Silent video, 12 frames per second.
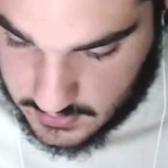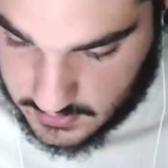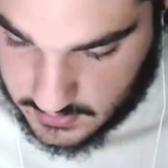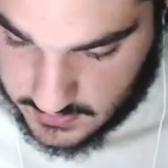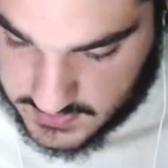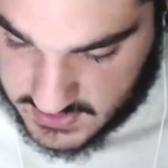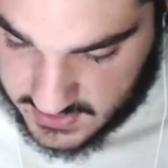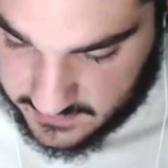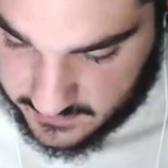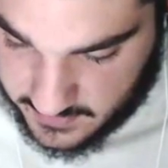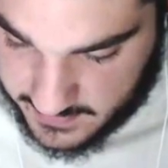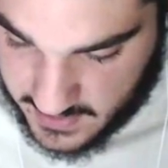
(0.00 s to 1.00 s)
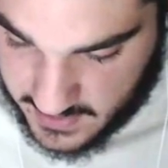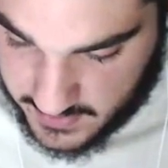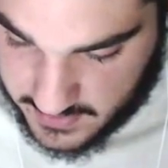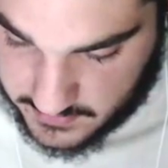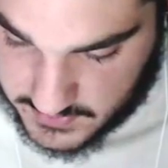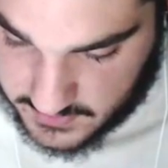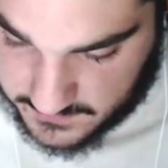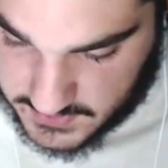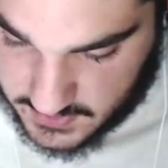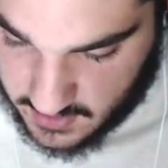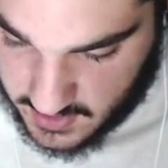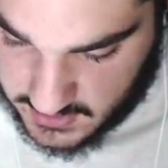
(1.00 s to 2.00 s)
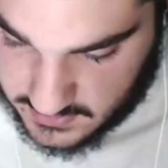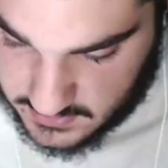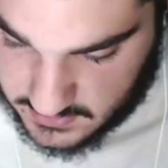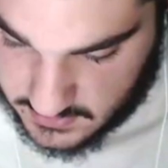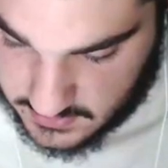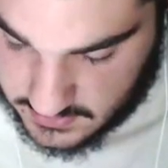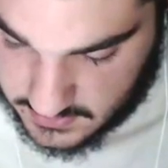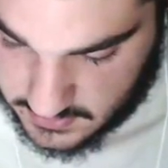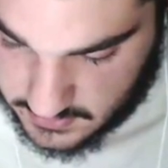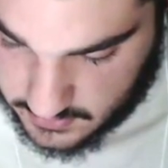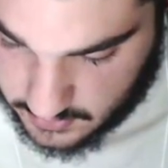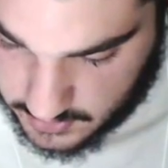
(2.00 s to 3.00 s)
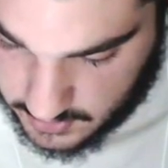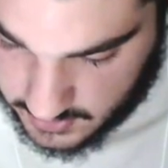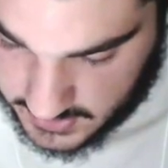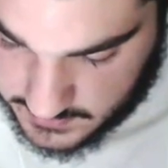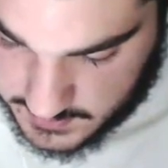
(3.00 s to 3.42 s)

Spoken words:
It was never about whether it was offside or not.